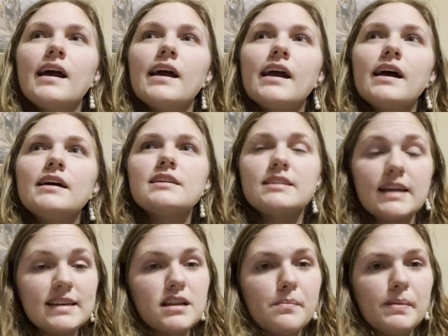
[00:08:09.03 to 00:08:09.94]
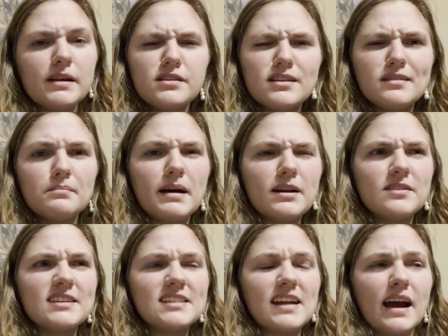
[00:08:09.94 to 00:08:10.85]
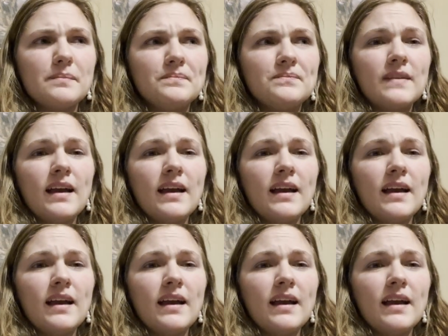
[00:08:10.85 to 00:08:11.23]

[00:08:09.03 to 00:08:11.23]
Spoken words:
and it tasted better this time.